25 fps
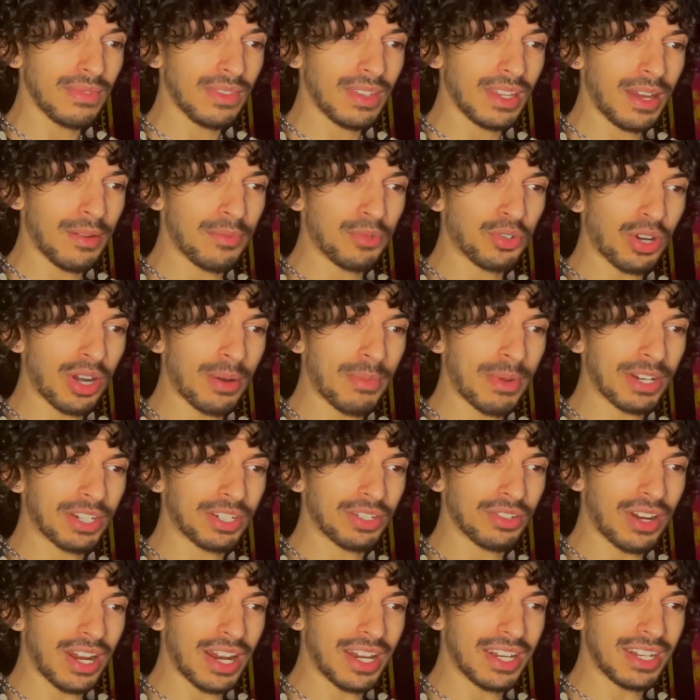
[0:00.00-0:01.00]
I'm trying to make
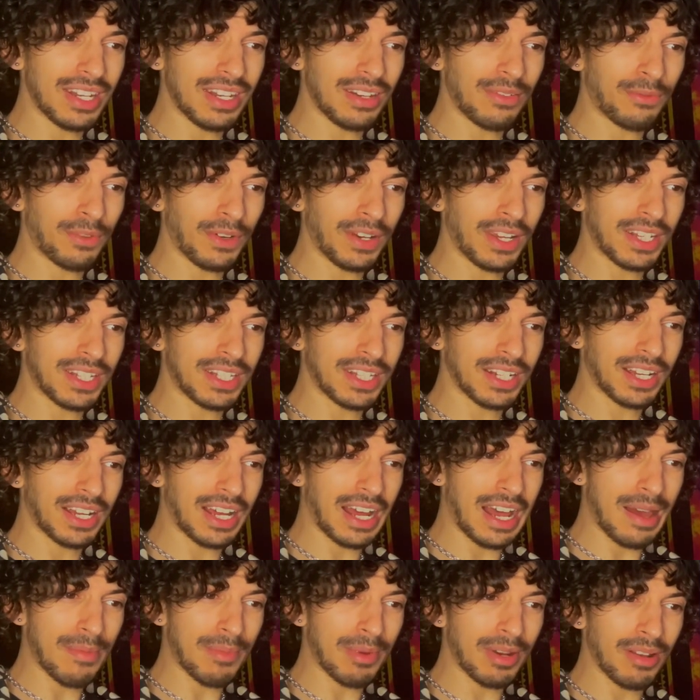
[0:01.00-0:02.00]
sure I didn't forget to
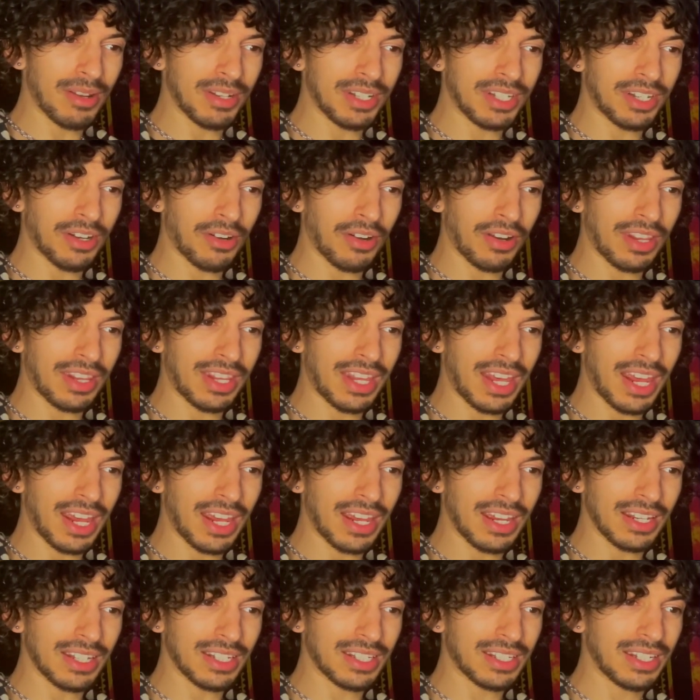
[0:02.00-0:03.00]
comment on certain
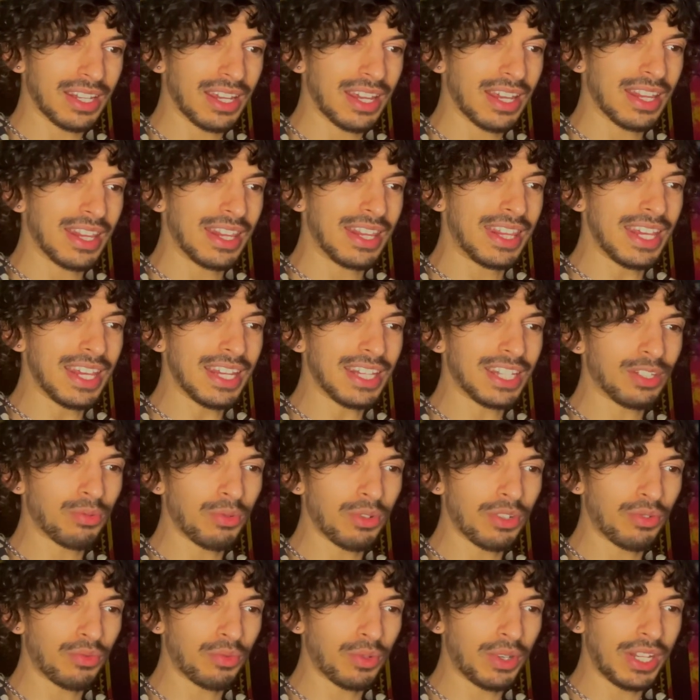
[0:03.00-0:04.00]
things. This
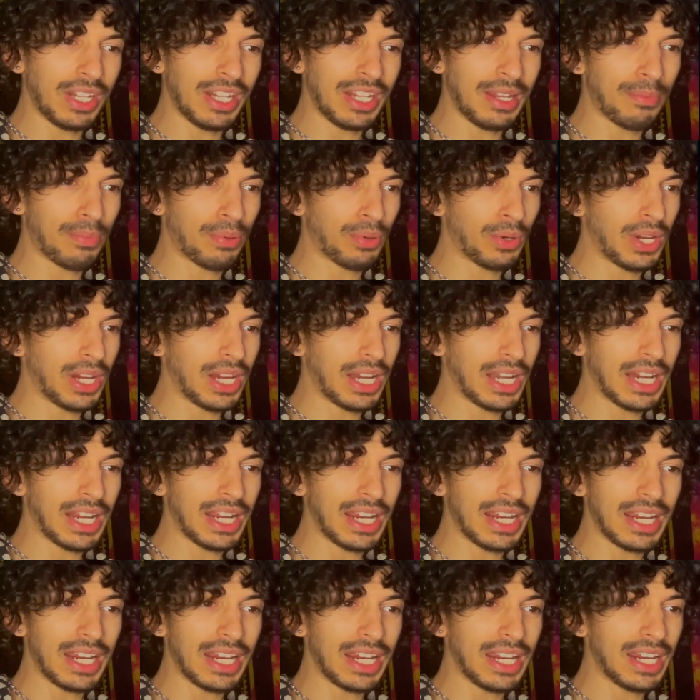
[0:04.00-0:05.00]
was really
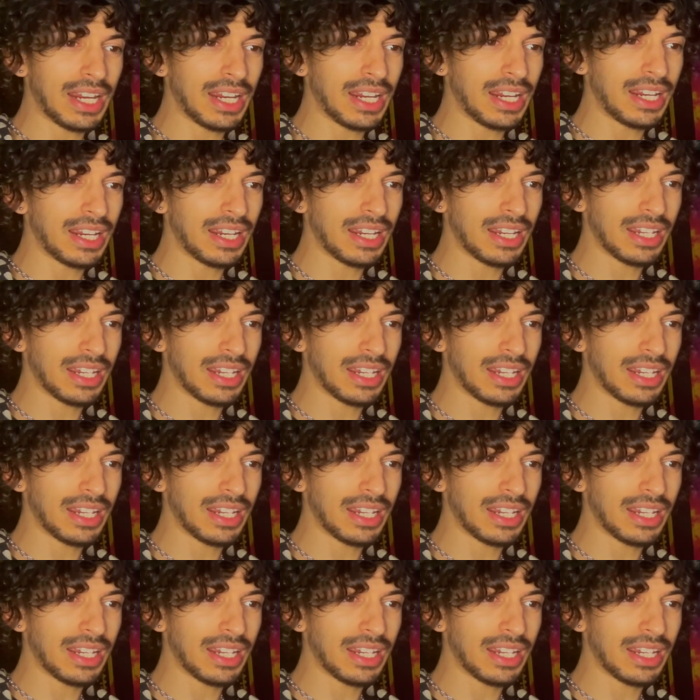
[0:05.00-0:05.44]
pretty.